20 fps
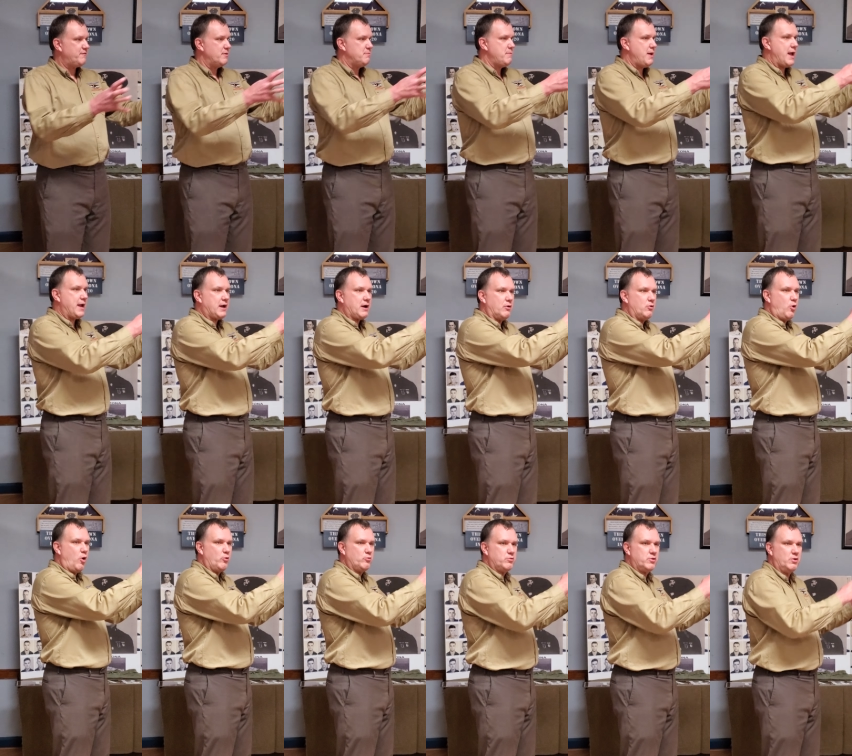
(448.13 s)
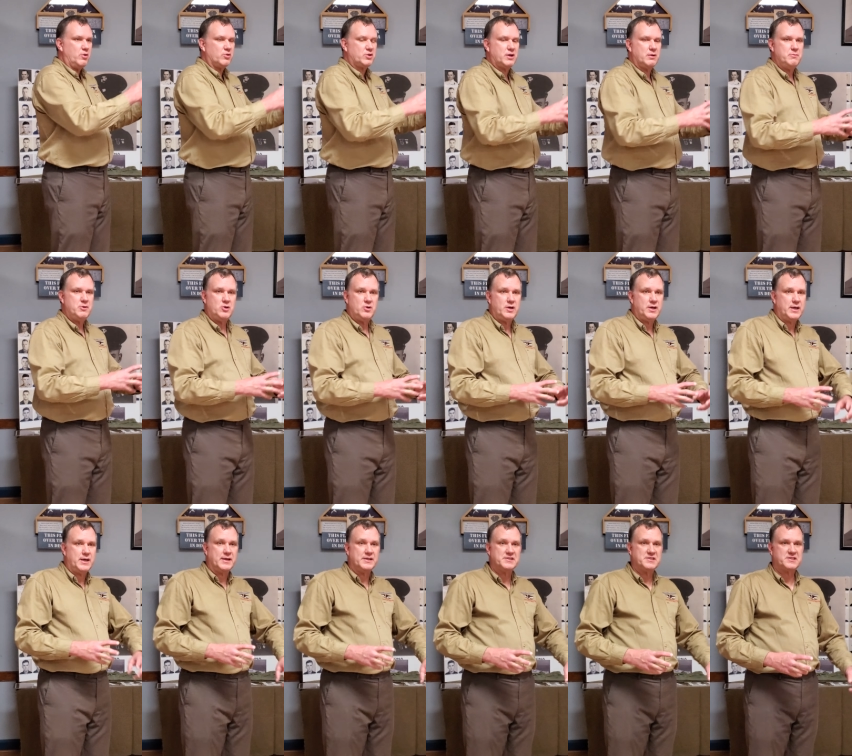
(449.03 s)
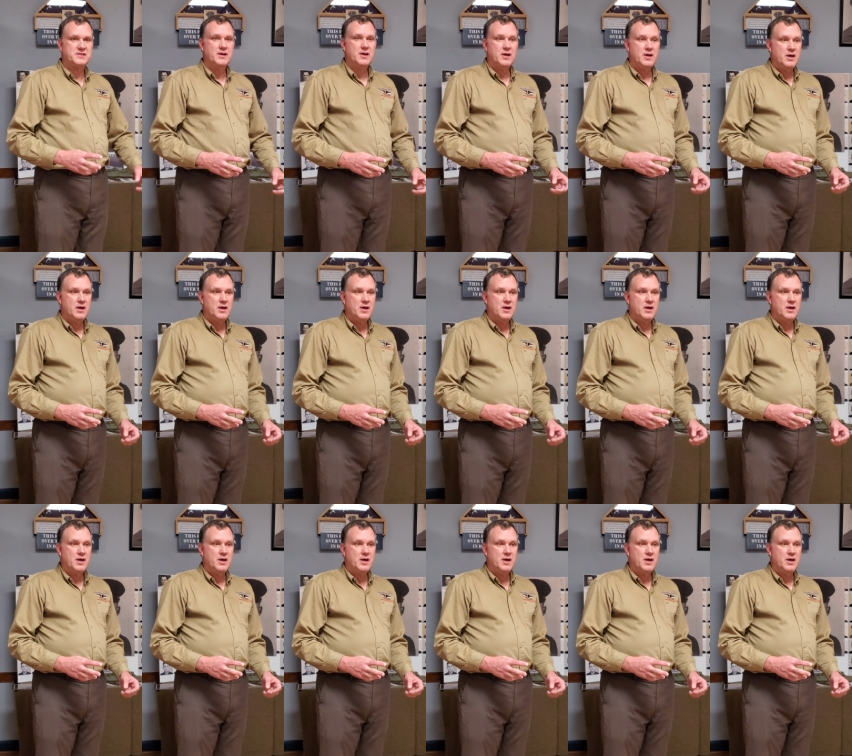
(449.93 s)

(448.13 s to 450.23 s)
and make our own little communities